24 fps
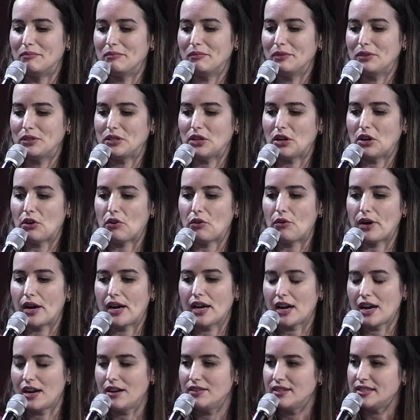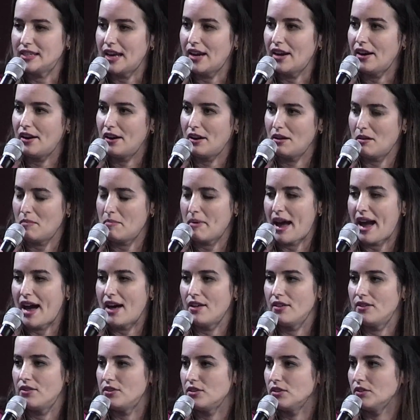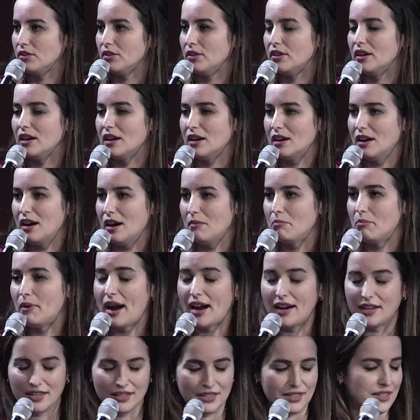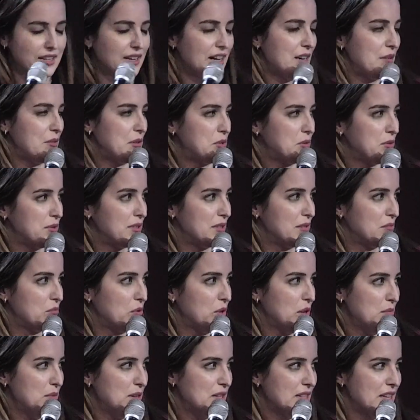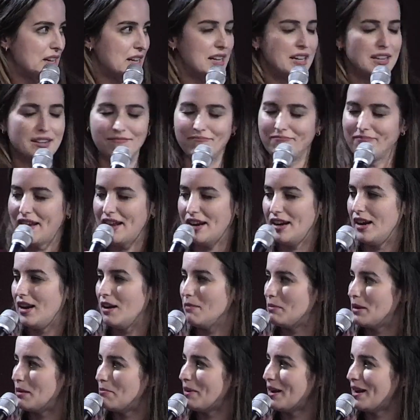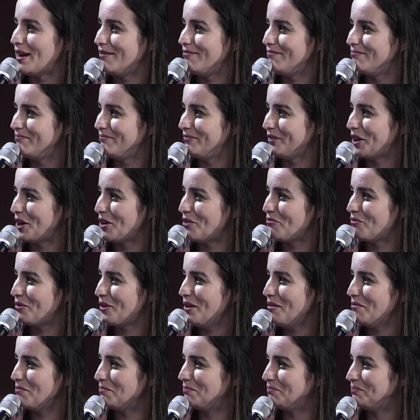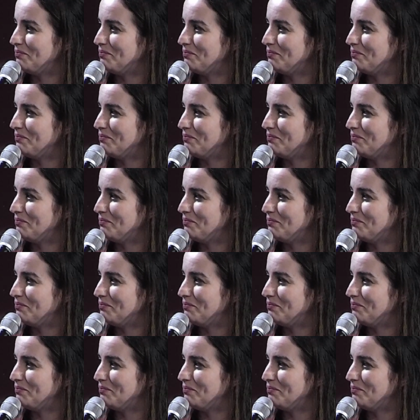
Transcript: So I kind of set on a path to learn a practice area, which was employment law, and ended up at my current firm.